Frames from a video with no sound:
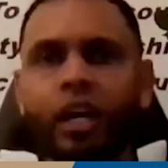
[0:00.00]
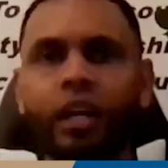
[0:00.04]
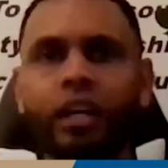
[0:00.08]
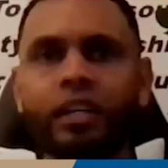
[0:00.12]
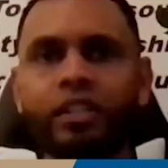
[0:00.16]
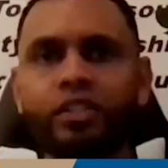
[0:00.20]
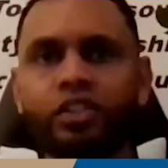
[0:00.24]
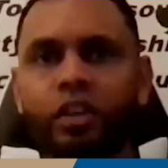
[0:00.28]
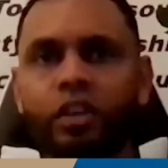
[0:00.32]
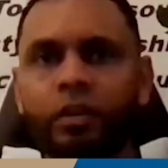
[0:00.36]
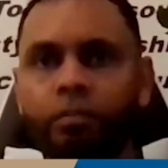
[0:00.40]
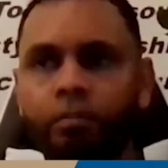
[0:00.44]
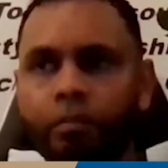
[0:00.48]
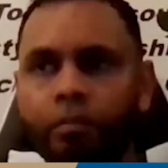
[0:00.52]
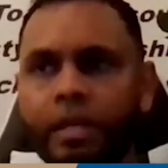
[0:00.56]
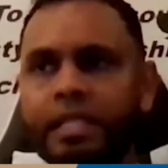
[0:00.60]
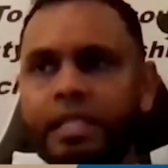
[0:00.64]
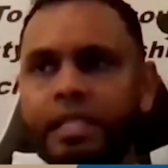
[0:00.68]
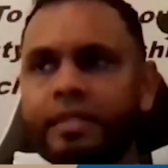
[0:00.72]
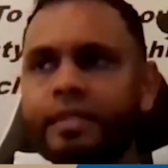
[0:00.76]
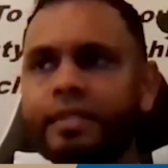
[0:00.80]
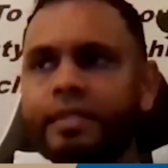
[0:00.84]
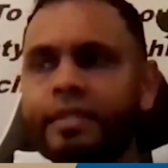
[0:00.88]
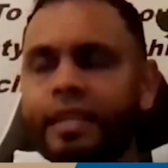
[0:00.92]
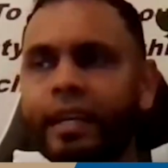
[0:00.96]
challenge in
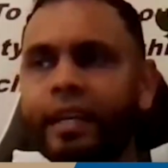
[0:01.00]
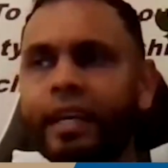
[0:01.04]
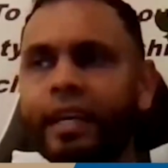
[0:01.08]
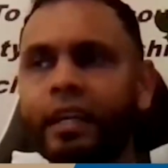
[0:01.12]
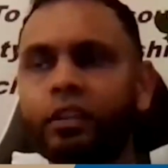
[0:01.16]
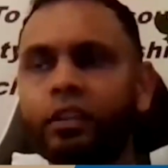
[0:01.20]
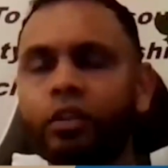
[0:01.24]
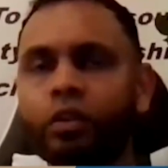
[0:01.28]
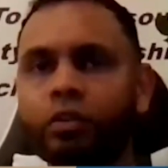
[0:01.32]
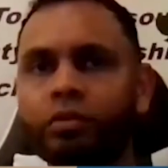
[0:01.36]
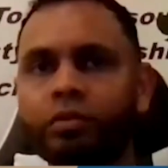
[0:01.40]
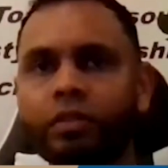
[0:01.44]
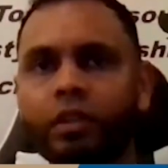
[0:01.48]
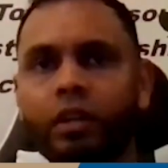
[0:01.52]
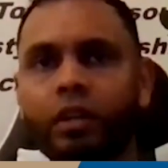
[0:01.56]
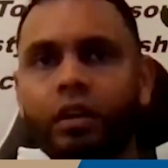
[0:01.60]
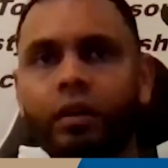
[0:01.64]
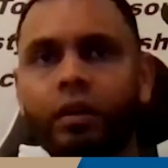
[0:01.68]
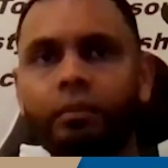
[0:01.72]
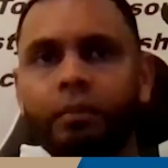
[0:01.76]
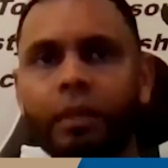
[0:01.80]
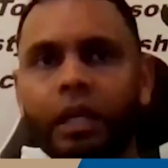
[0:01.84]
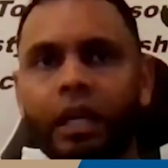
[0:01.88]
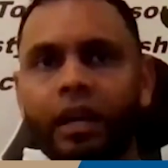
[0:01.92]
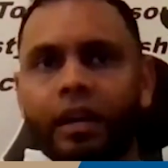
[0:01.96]
business I had to
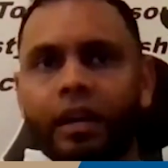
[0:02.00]
overcome,